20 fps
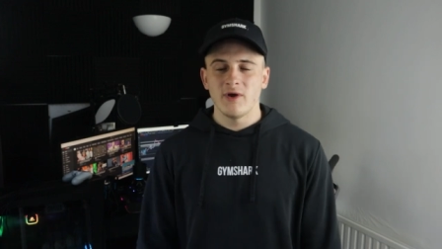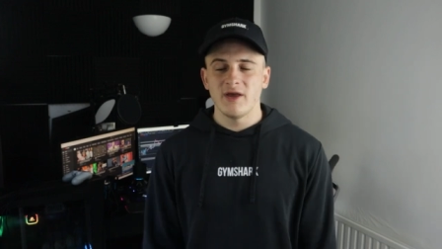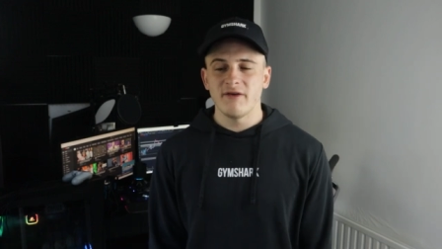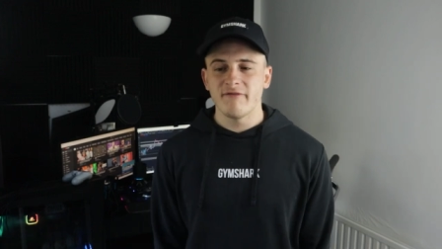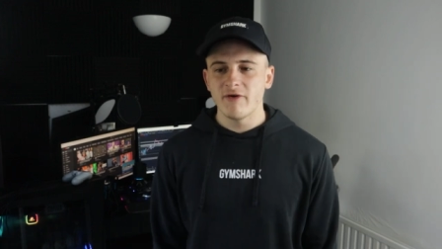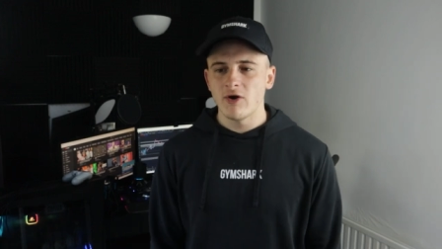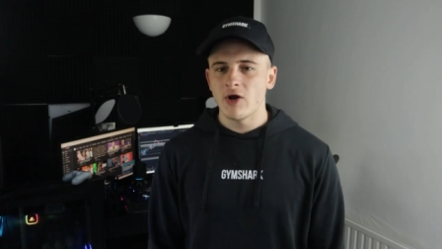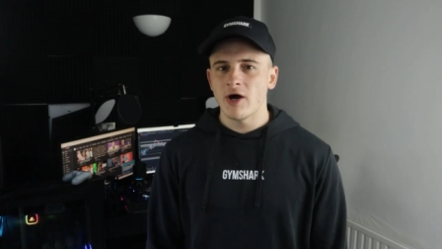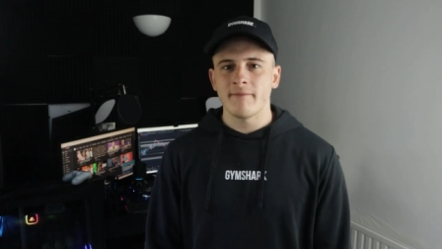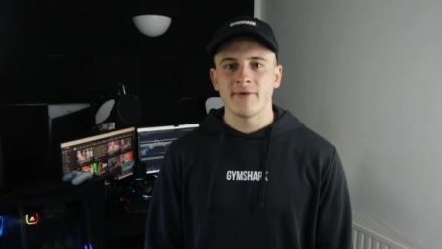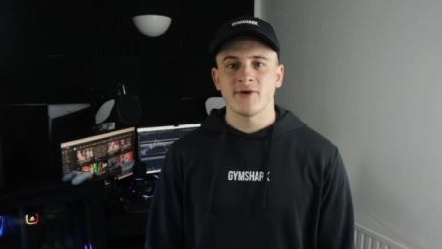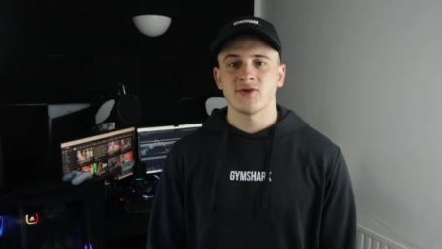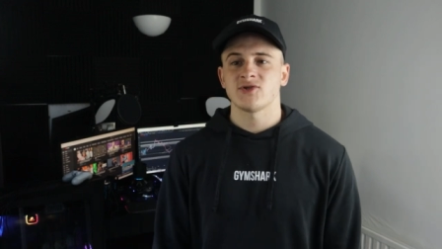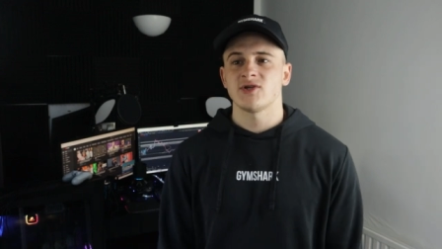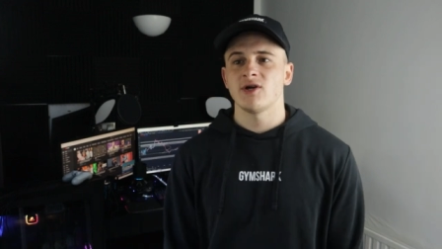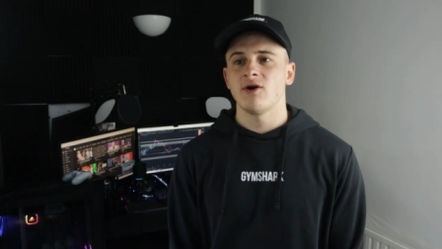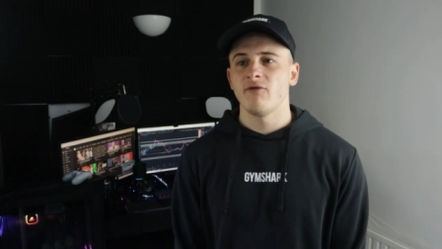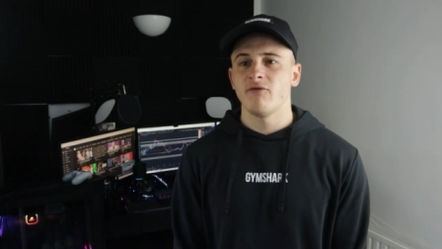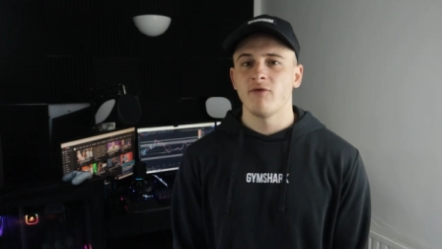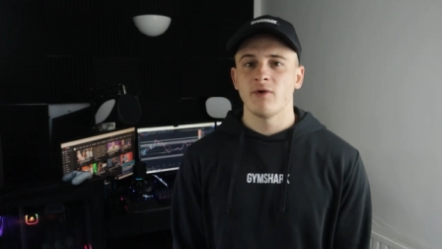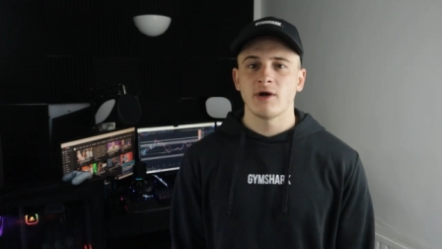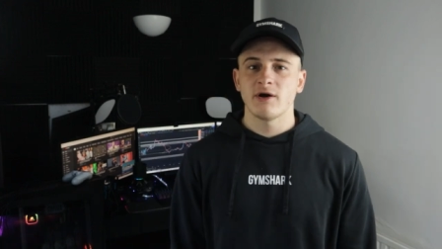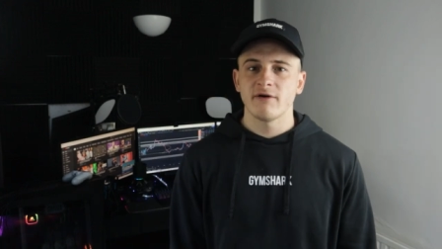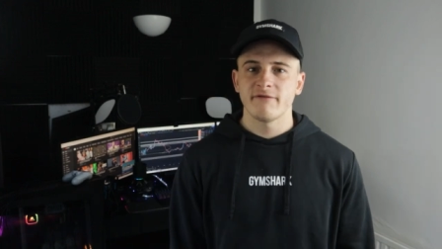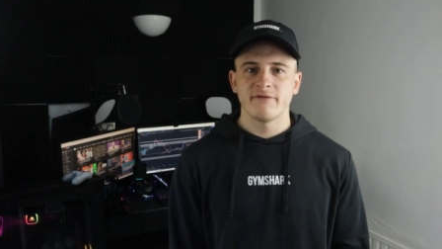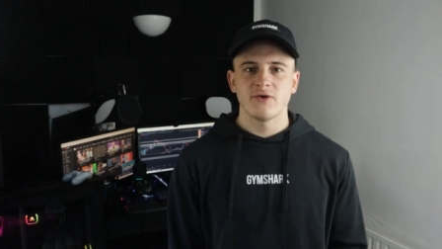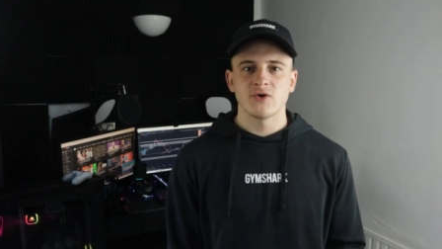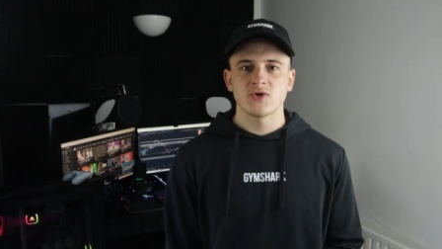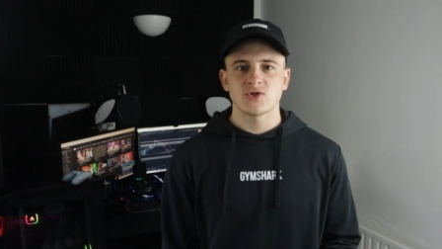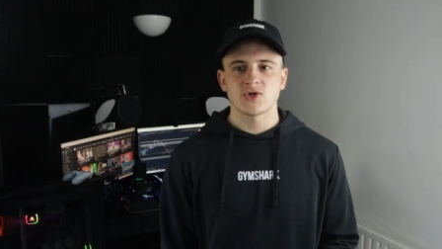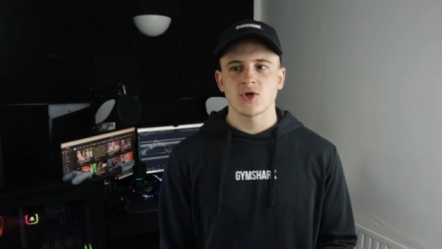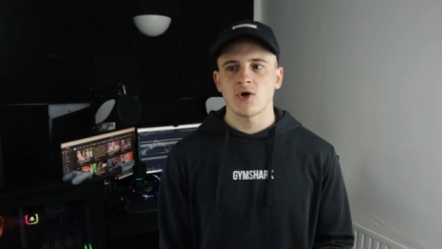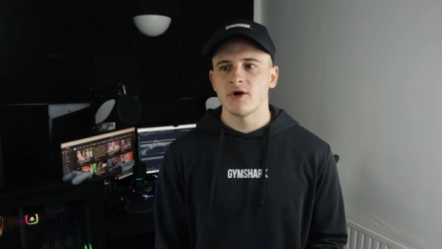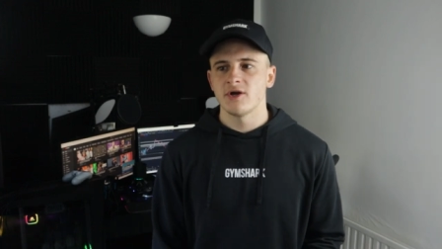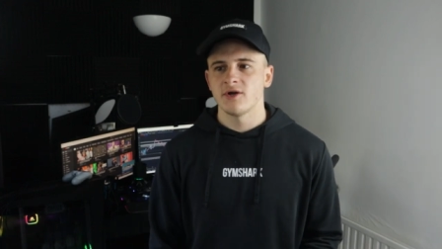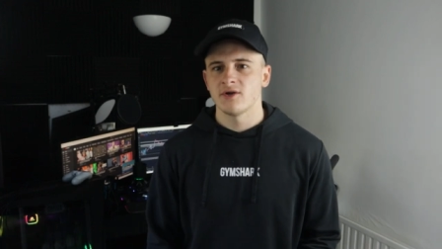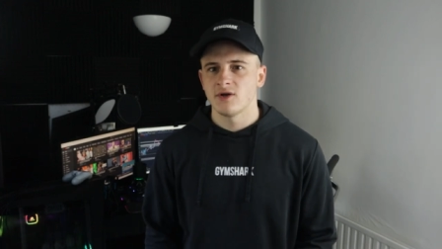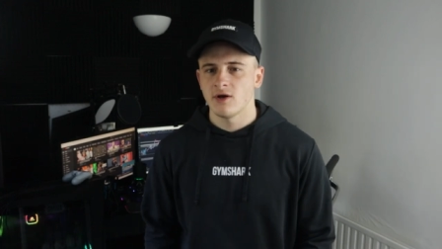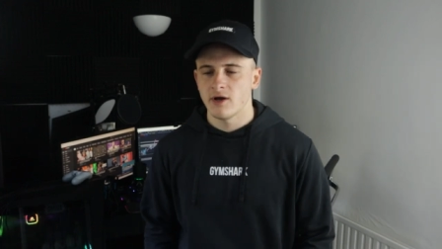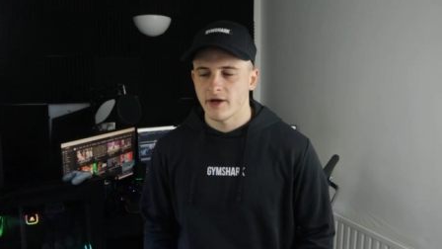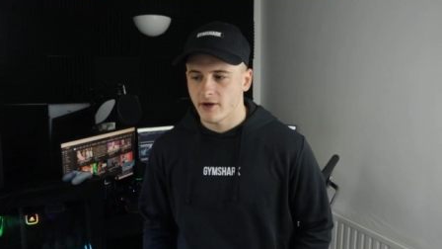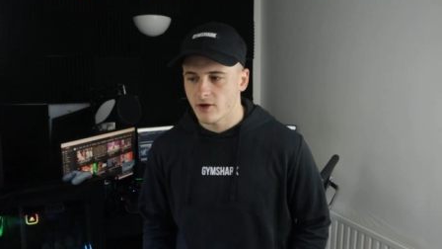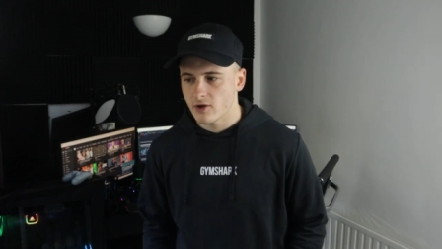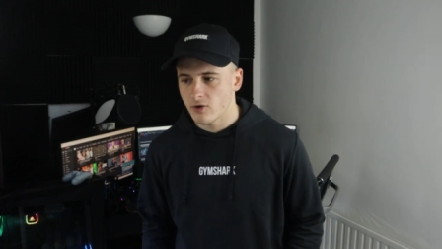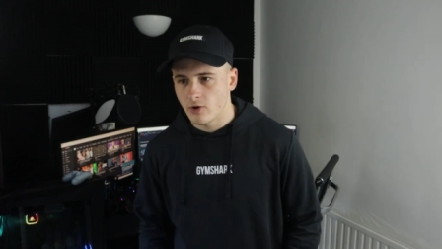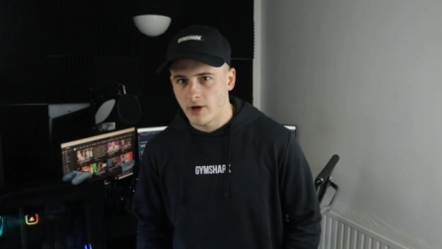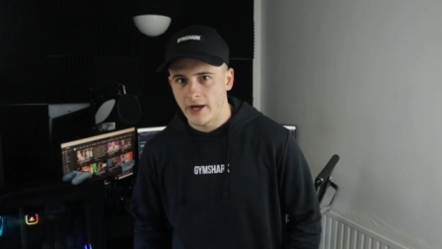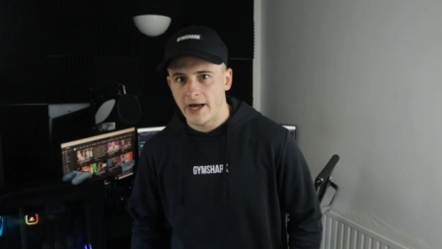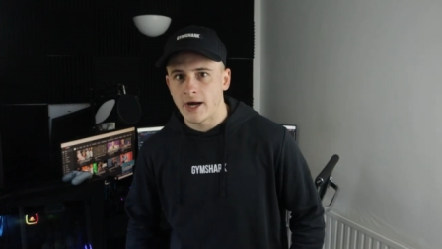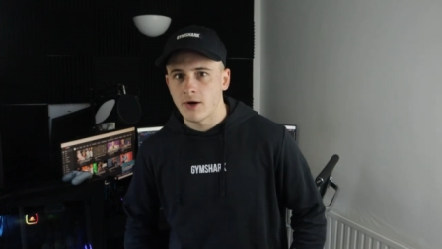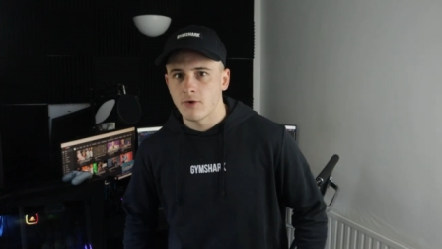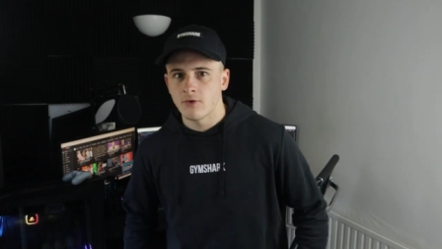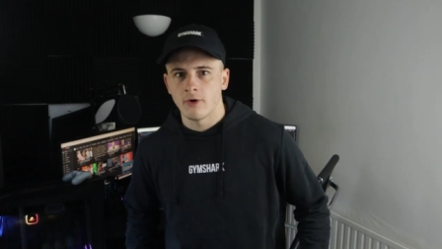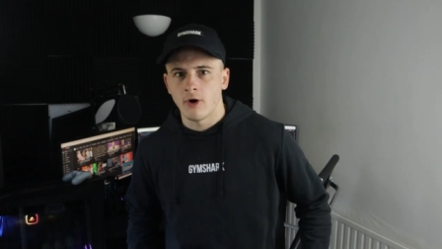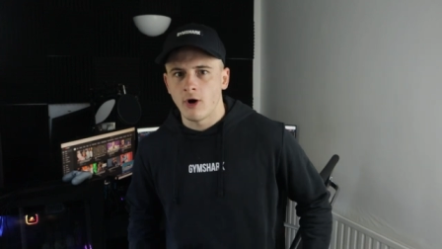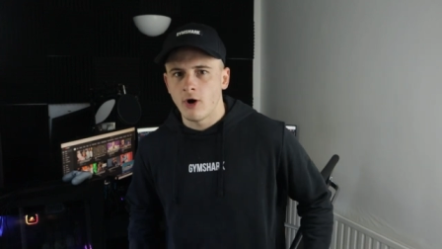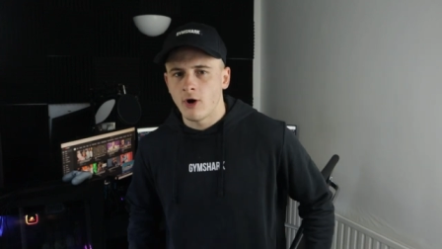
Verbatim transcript: even like myself when I first started, like hand on